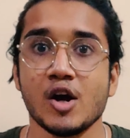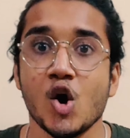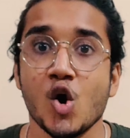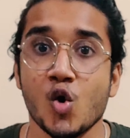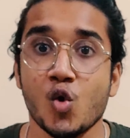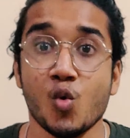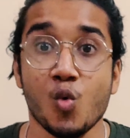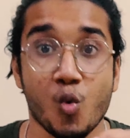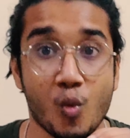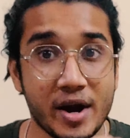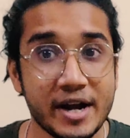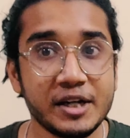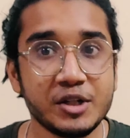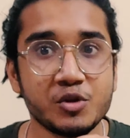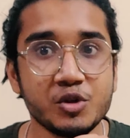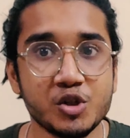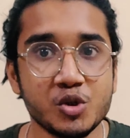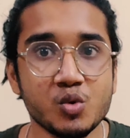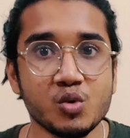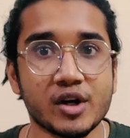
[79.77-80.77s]
who went
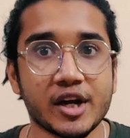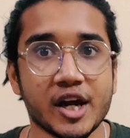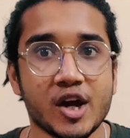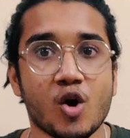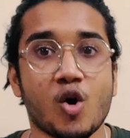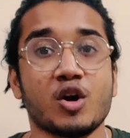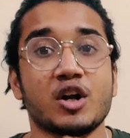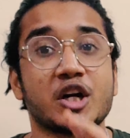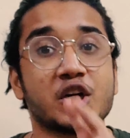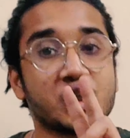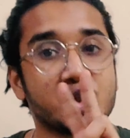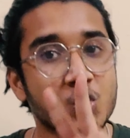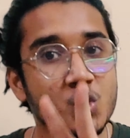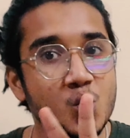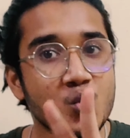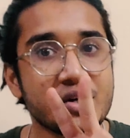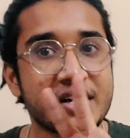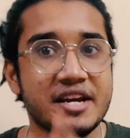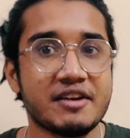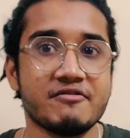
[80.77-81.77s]
to UK on a
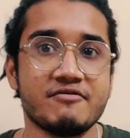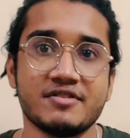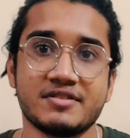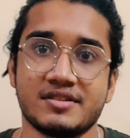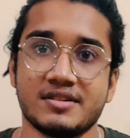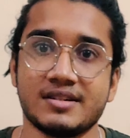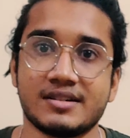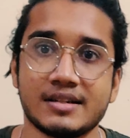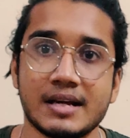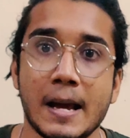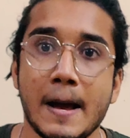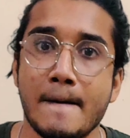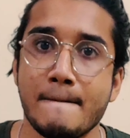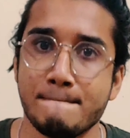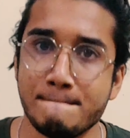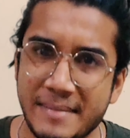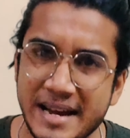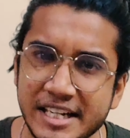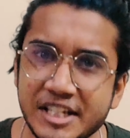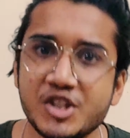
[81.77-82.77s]
2-day visit,
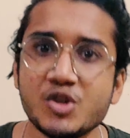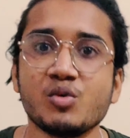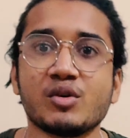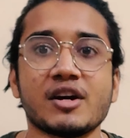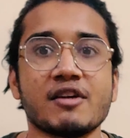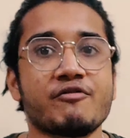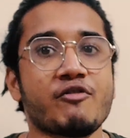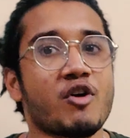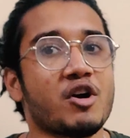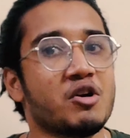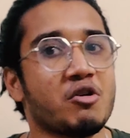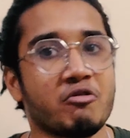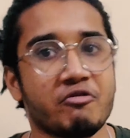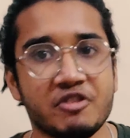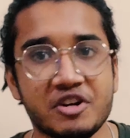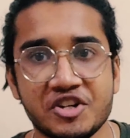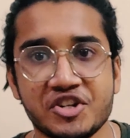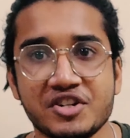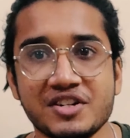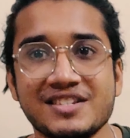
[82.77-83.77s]
met UK foreign
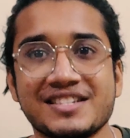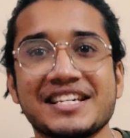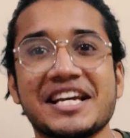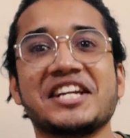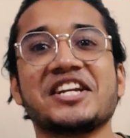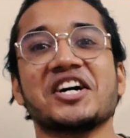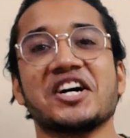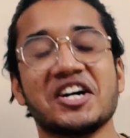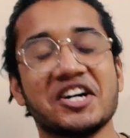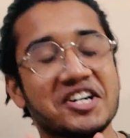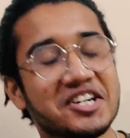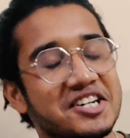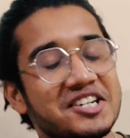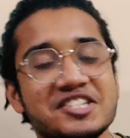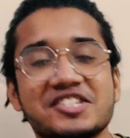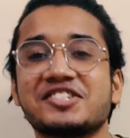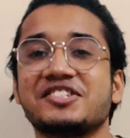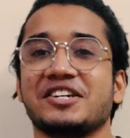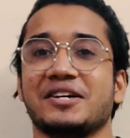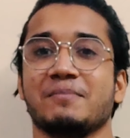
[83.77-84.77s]
officials and
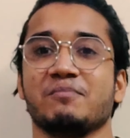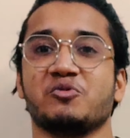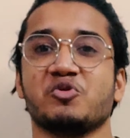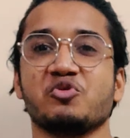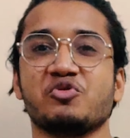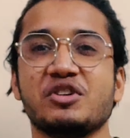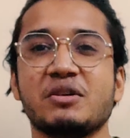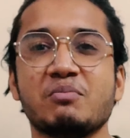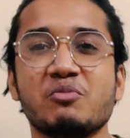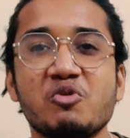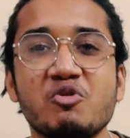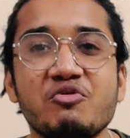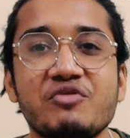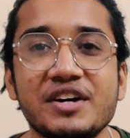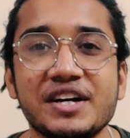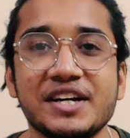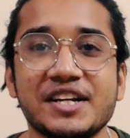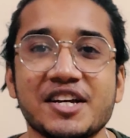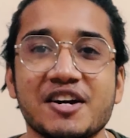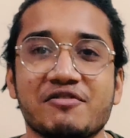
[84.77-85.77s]
urged them to remove
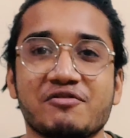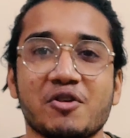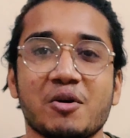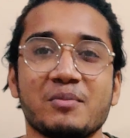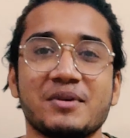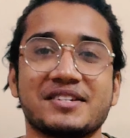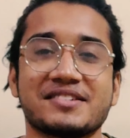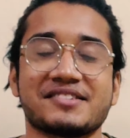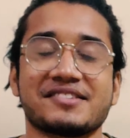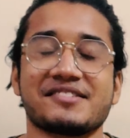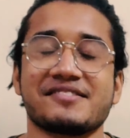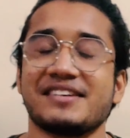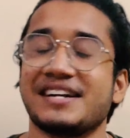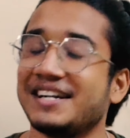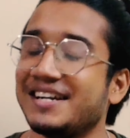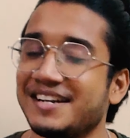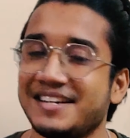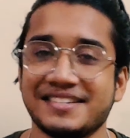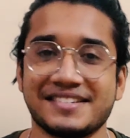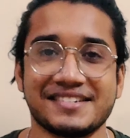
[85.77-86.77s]
India from its
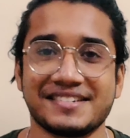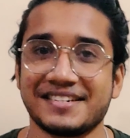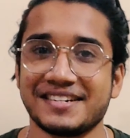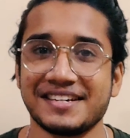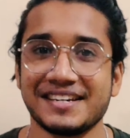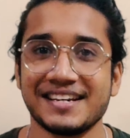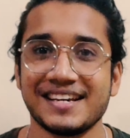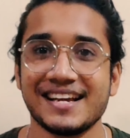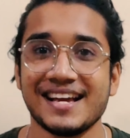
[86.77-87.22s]
red list.